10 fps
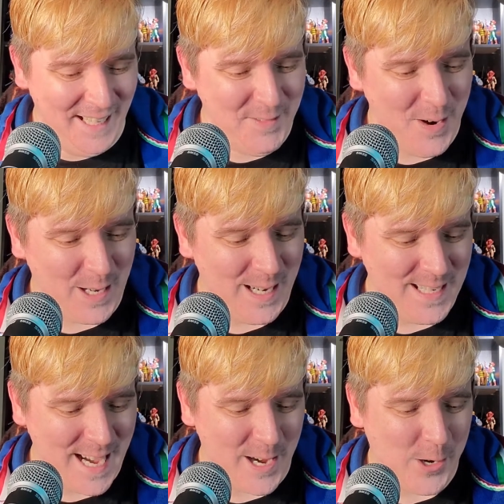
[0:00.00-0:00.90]
we're going to
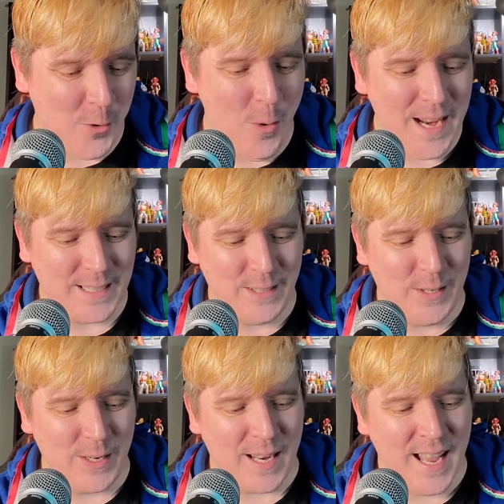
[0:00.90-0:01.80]
take a quick
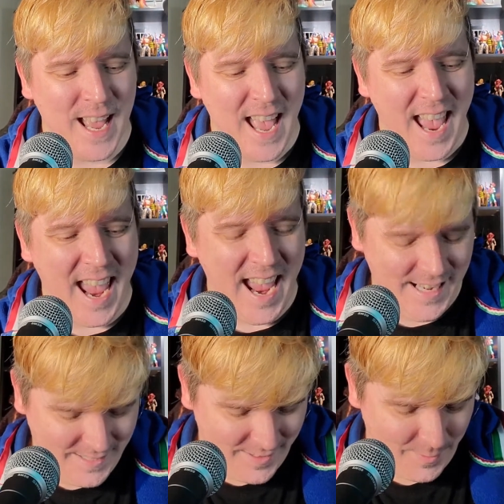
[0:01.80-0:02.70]
look
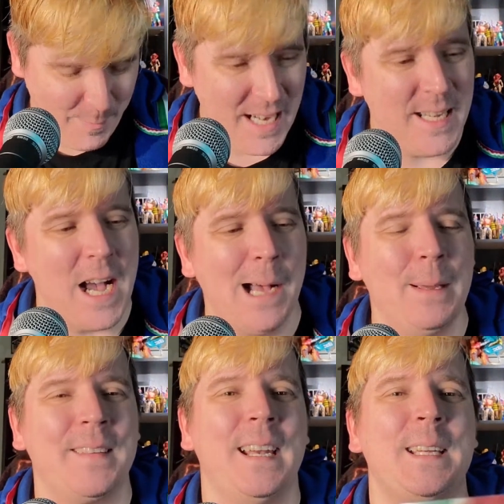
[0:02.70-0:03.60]
at the mini
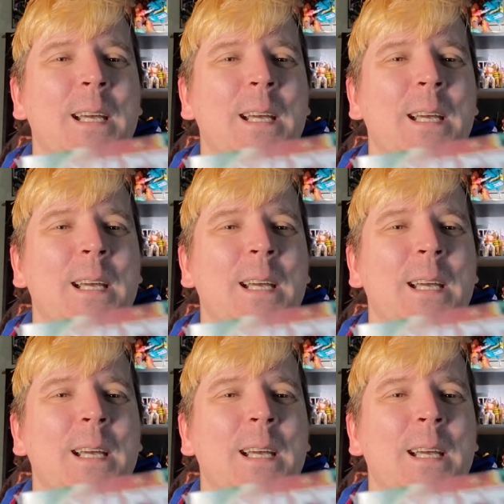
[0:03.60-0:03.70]
comic that it